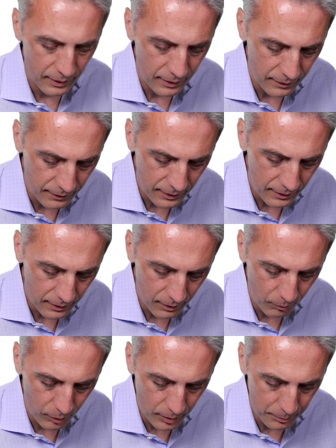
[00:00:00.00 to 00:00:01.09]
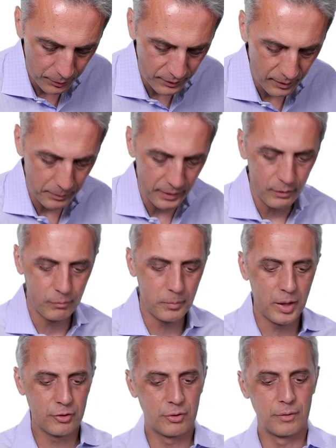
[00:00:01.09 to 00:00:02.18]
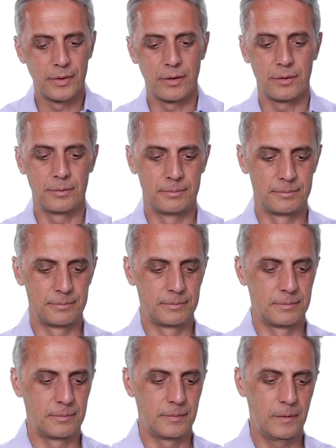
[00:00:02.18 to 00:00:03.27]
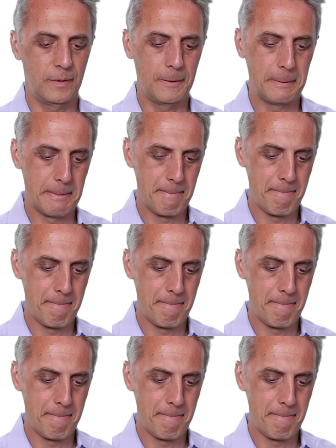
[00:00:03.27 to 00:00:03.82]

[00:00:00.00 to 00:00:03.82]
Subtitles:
And then I want to put some kind of margin of error. All right.